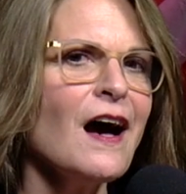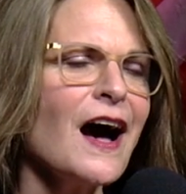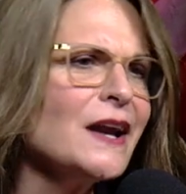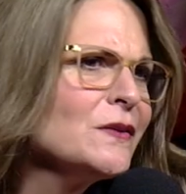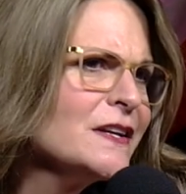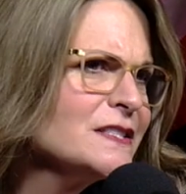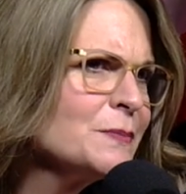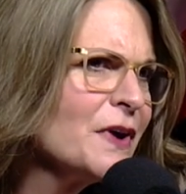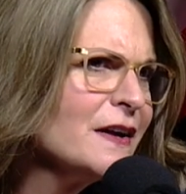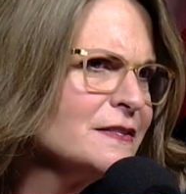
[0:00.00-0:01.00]
don't like
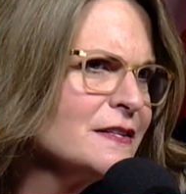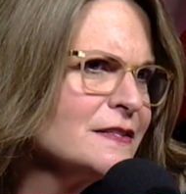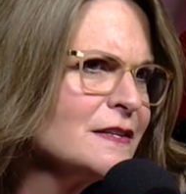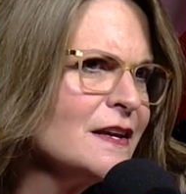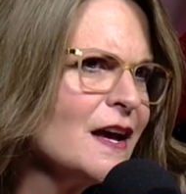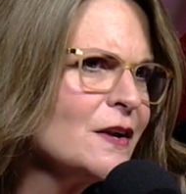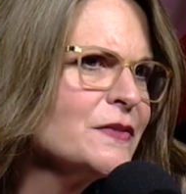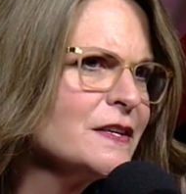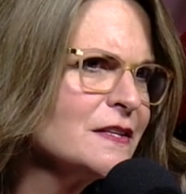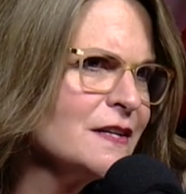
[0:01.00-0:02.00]
surprises, and I don't
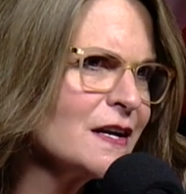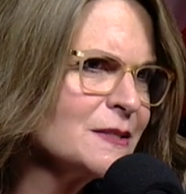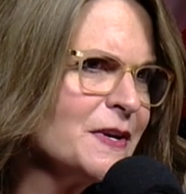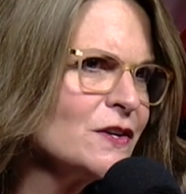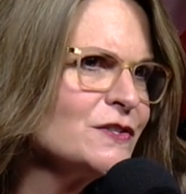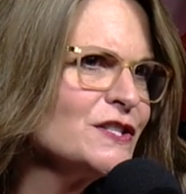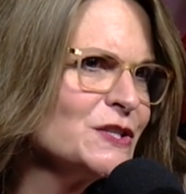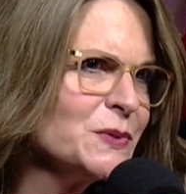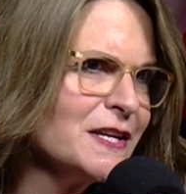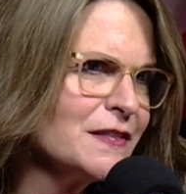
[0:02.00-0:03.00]
think the taxpayers
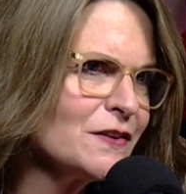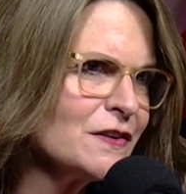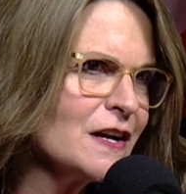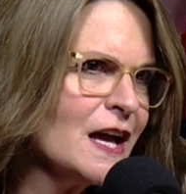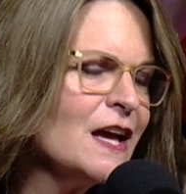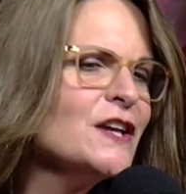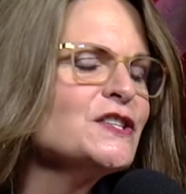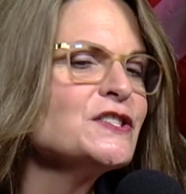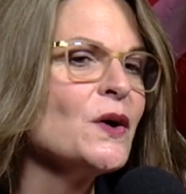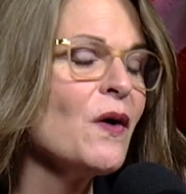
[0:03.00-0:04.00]
do either.
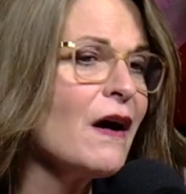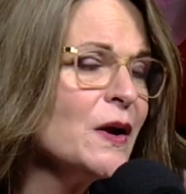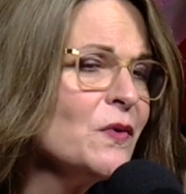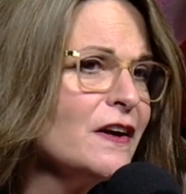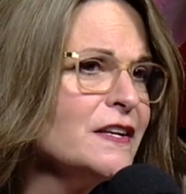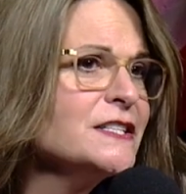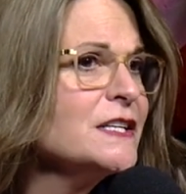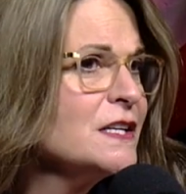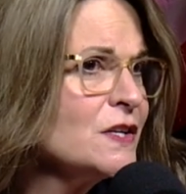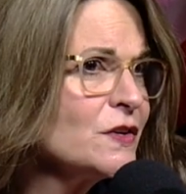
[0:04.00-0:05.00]
So I wanted to
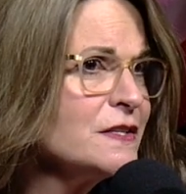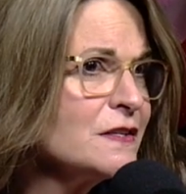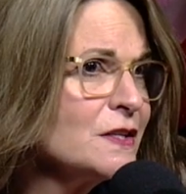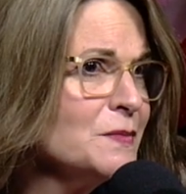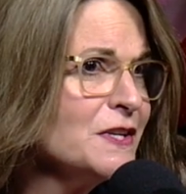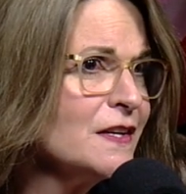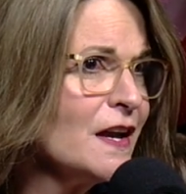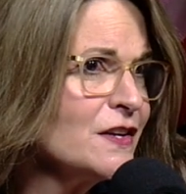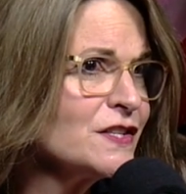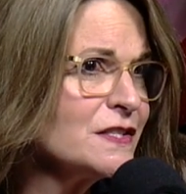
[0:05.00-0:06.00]
increase our
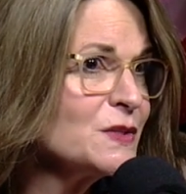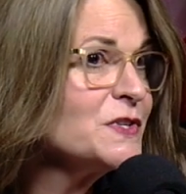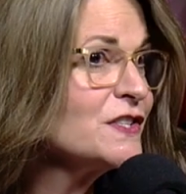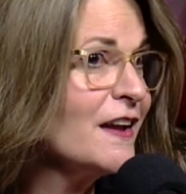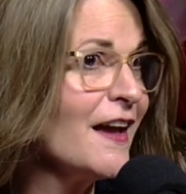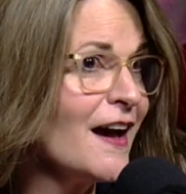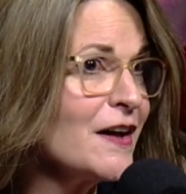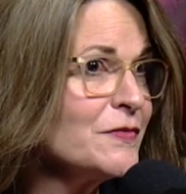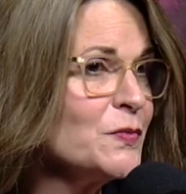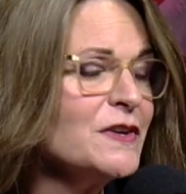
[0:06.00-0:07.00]
communications, which I
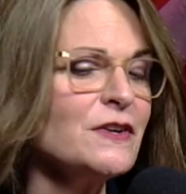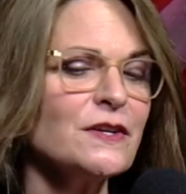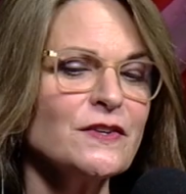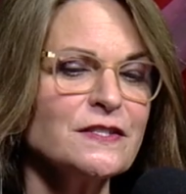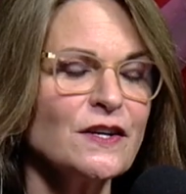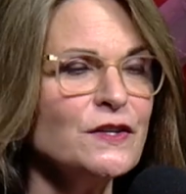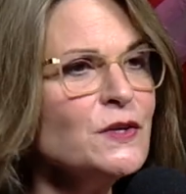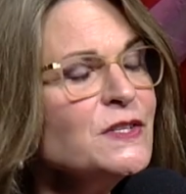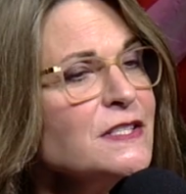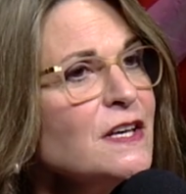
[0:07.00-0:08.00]
have. We've increased our
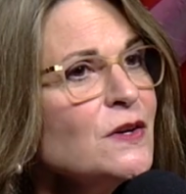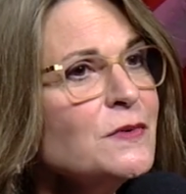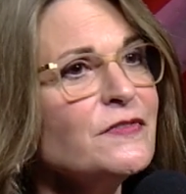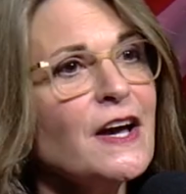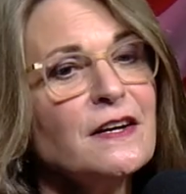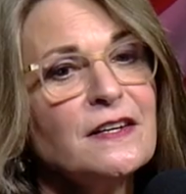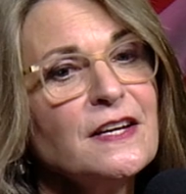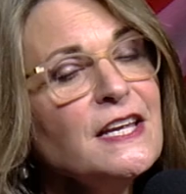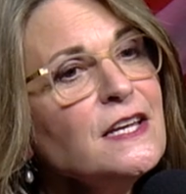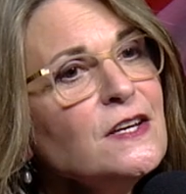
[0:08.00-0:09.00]
newsletter. We've added an
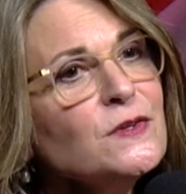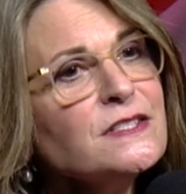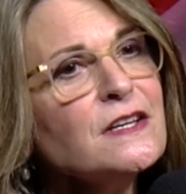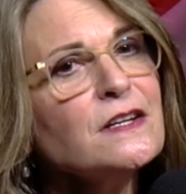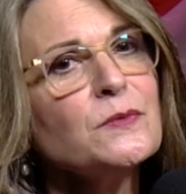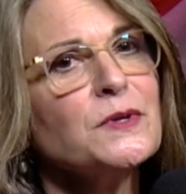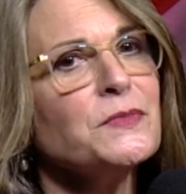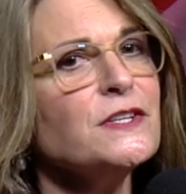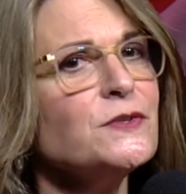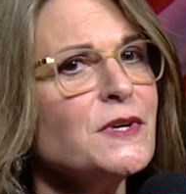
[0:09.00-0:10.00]
e-newsletter. We're
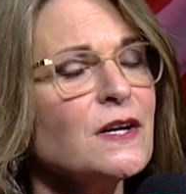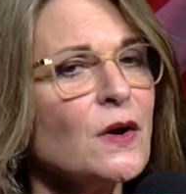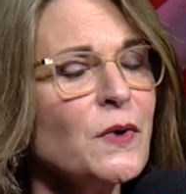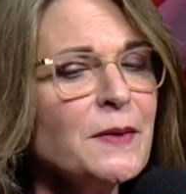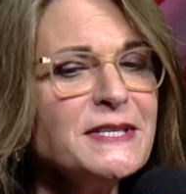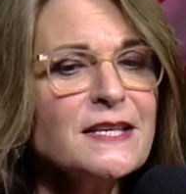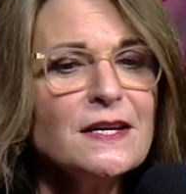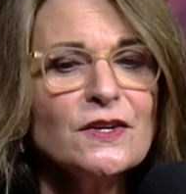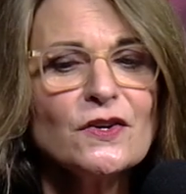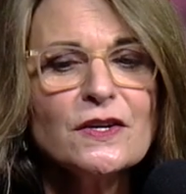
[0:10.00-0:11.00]
redoing our website
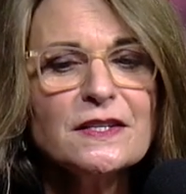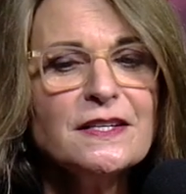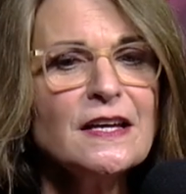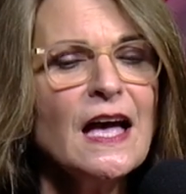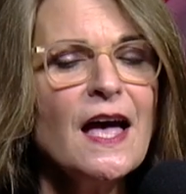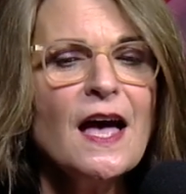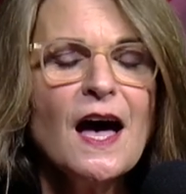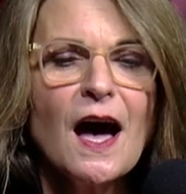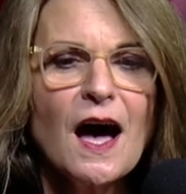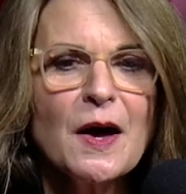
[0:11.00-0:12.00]
currently.
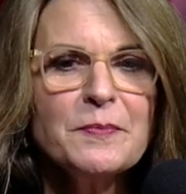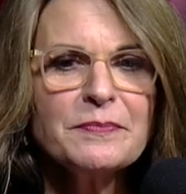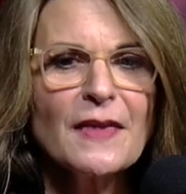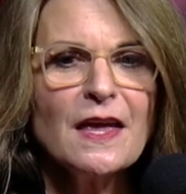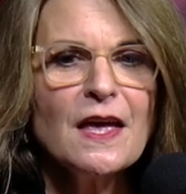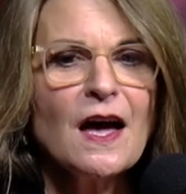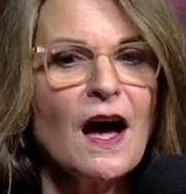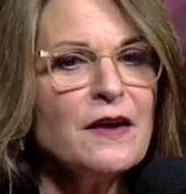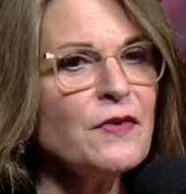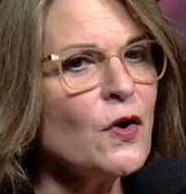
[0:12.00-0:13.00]

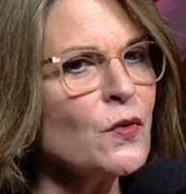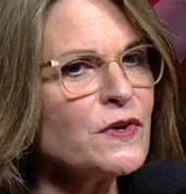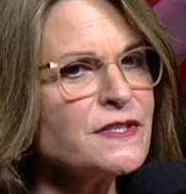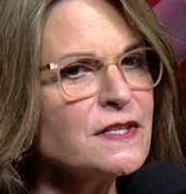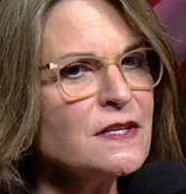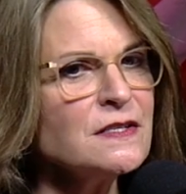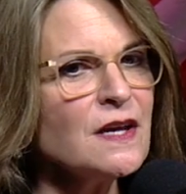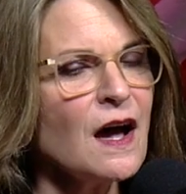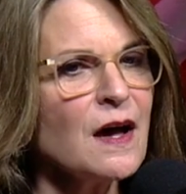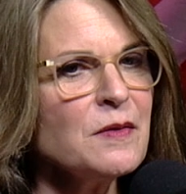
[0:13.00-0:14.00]
I've
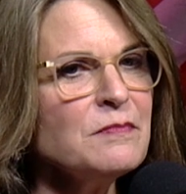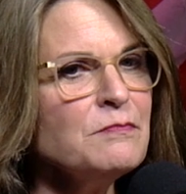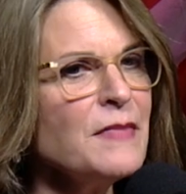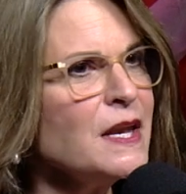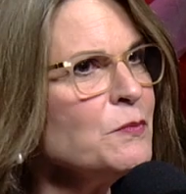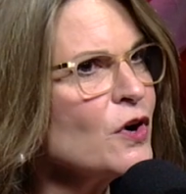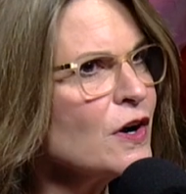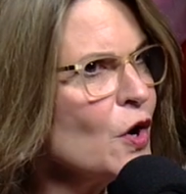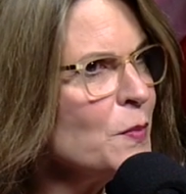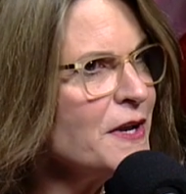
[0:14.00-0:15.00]
hosted many more
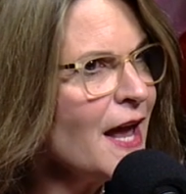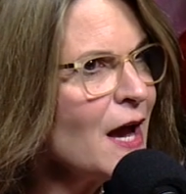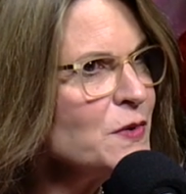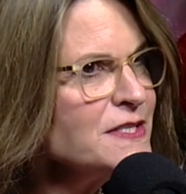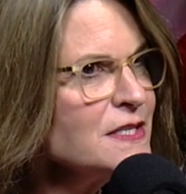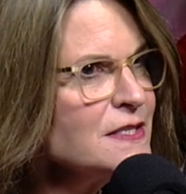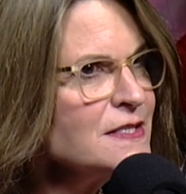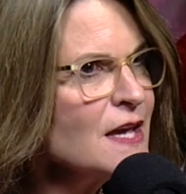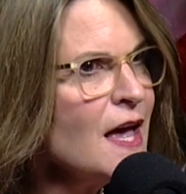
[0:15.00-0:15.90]
open houses